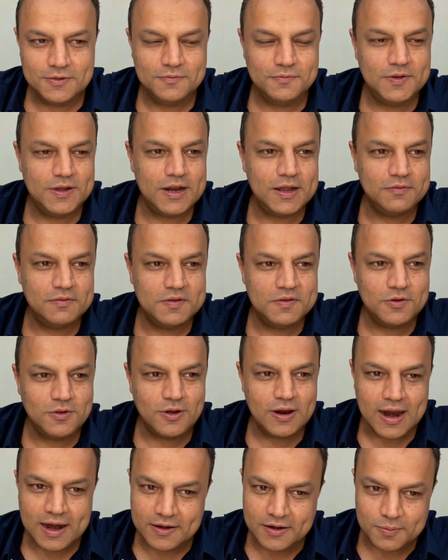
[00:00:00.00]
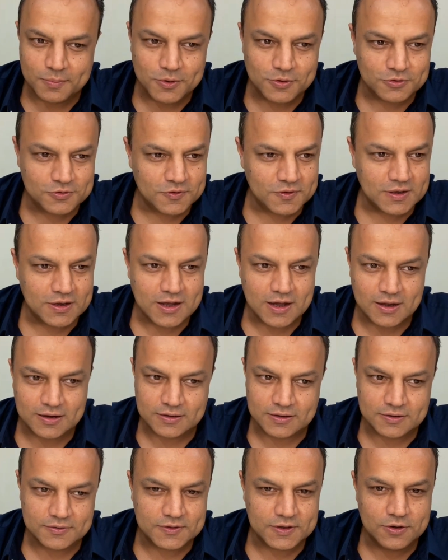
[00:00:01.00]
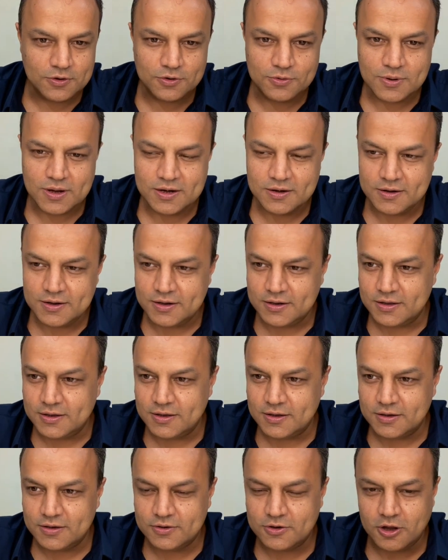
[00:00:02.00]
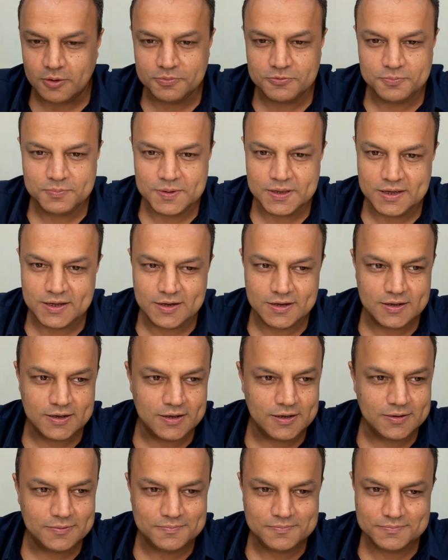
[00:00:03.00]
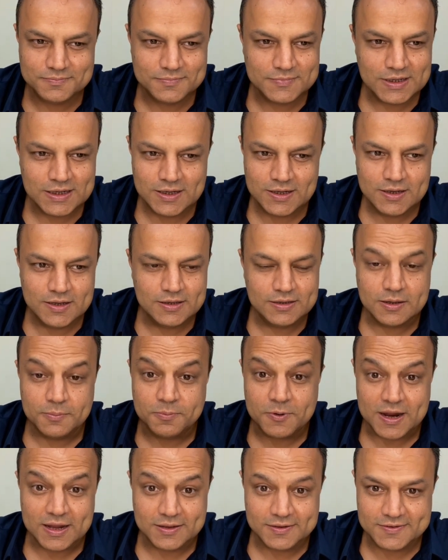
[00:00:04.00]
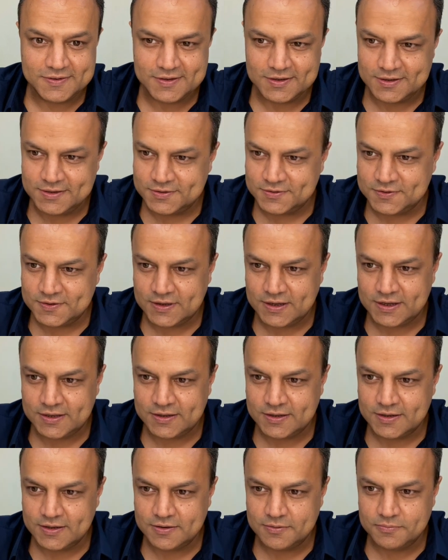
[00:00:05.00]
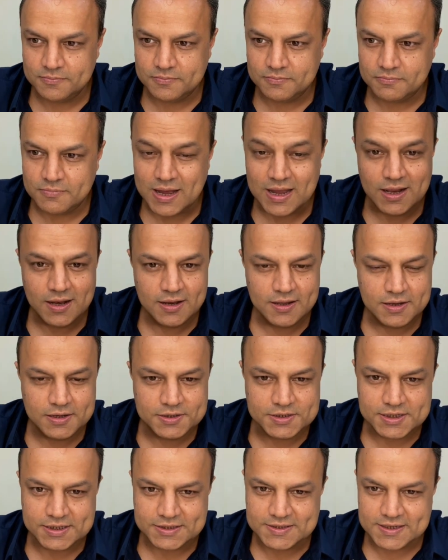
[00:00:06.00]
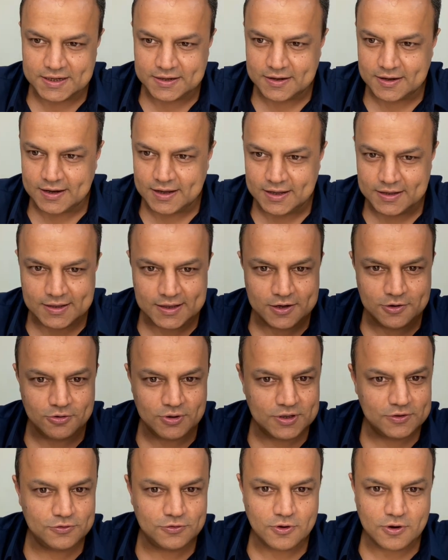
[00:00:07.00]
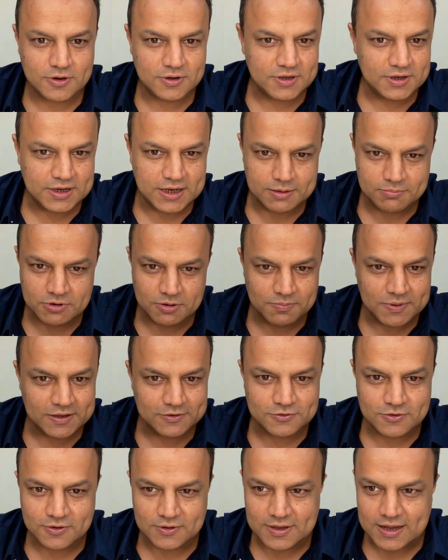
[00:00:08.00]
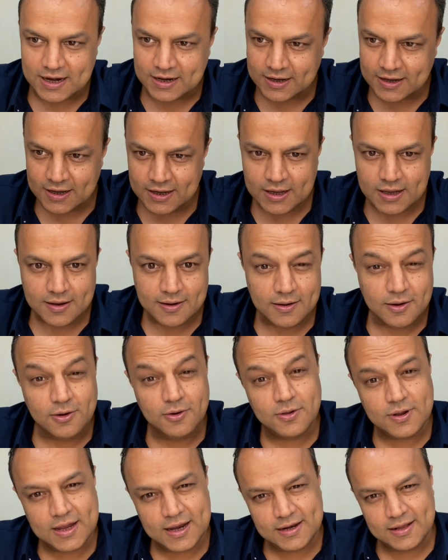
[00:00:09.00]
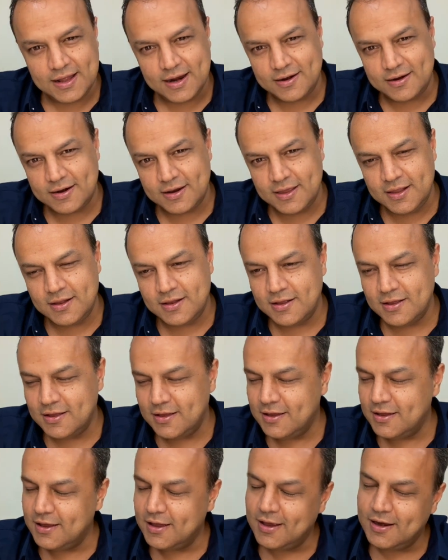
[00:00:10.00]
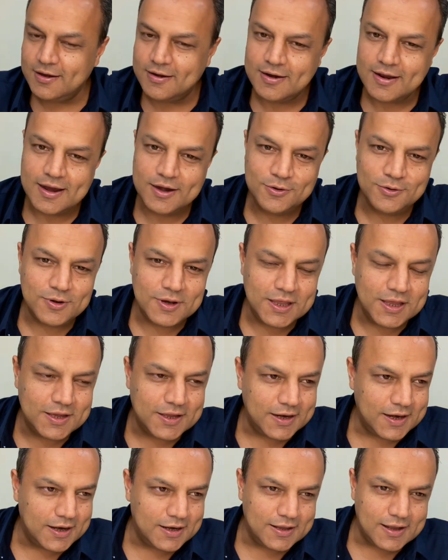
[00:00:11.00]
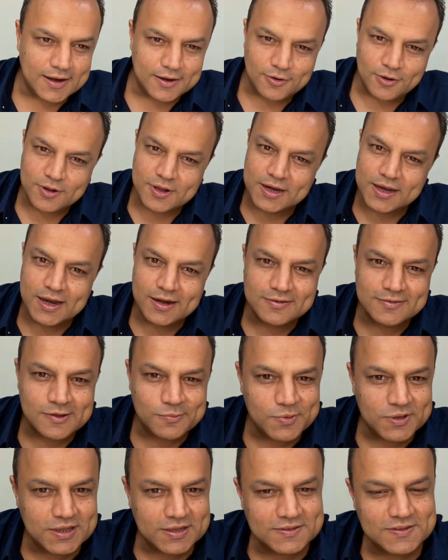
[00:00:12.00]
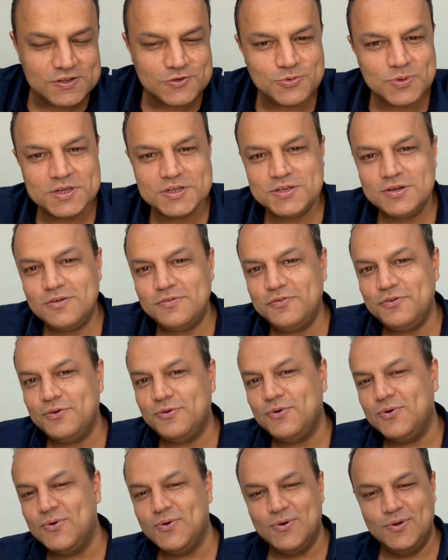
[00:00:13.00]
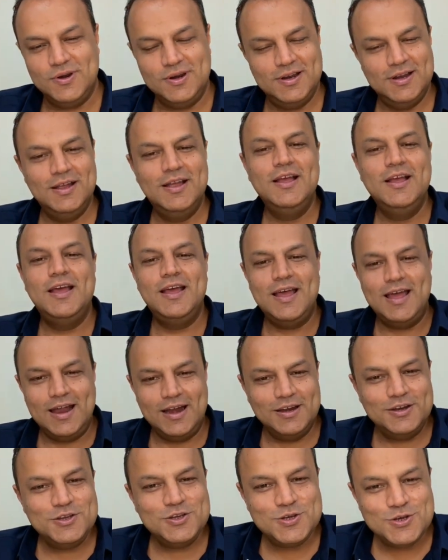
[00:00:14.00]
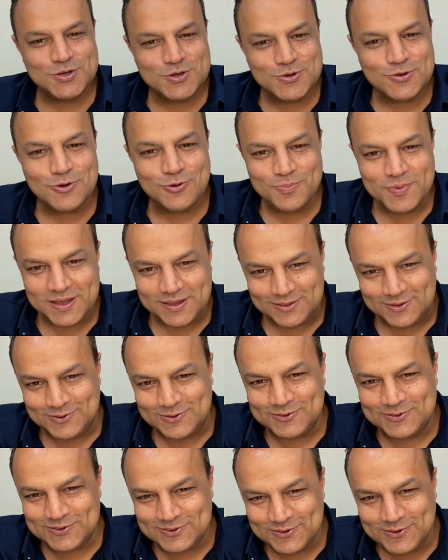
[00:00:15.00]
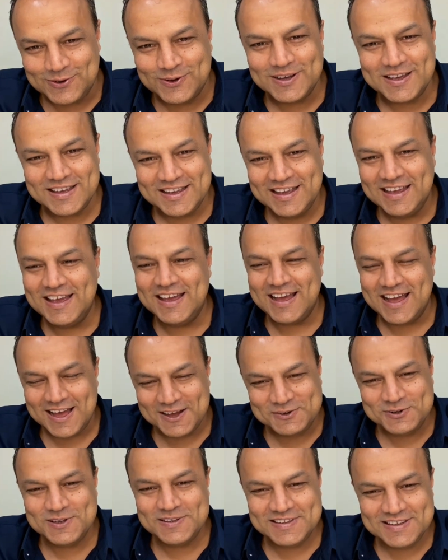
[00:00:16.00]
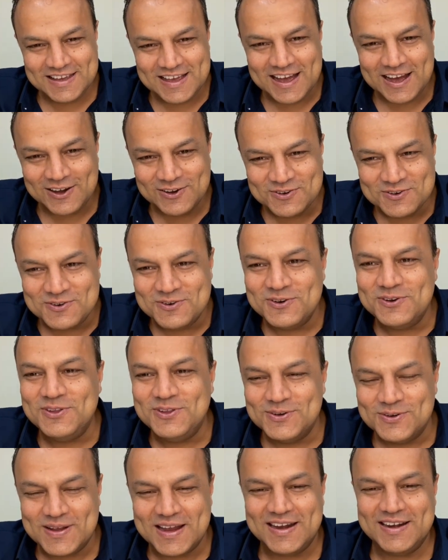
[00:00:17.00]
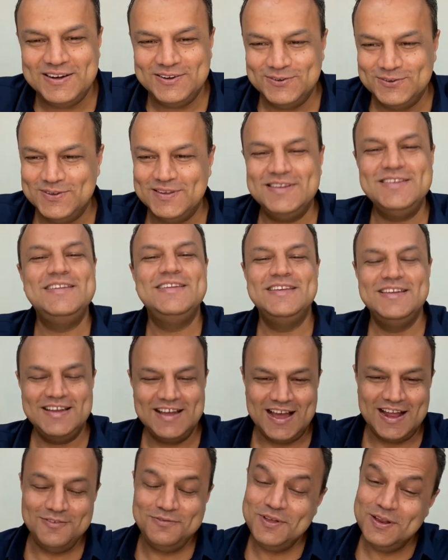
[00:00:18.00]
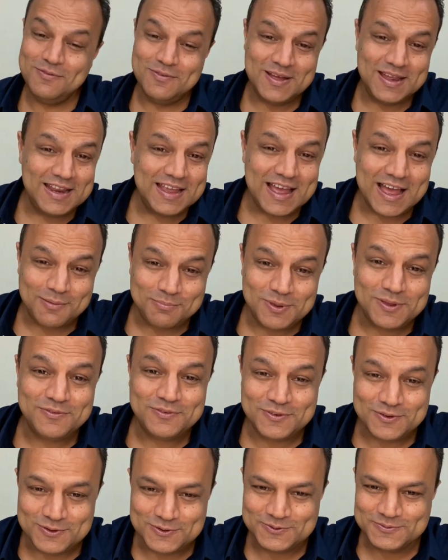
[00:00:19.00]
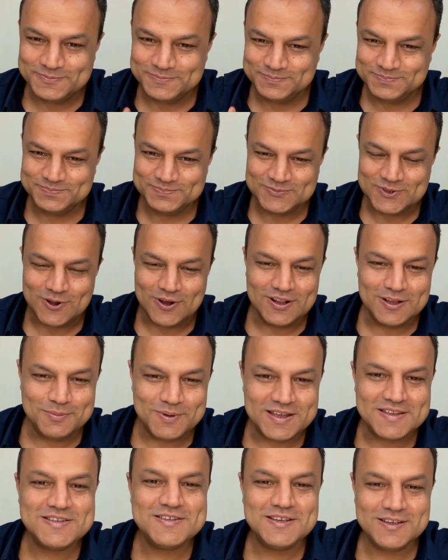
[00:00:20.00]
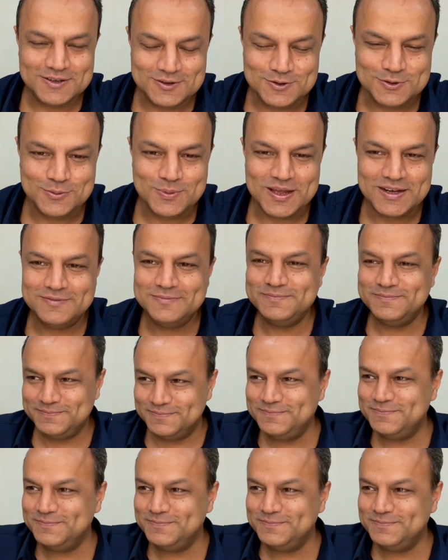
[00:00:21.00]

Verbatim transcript: where I've given all attributes of the car, the 0 to 100, the top speed, uh, the prices and the mileage, etc. And then you can sort the table based on that. Look at that reel and try to recreate that or create some other situation of your own and show me those. Okay, I want to see how good you can do this. I'll feel very happy if you do. All the best, do well.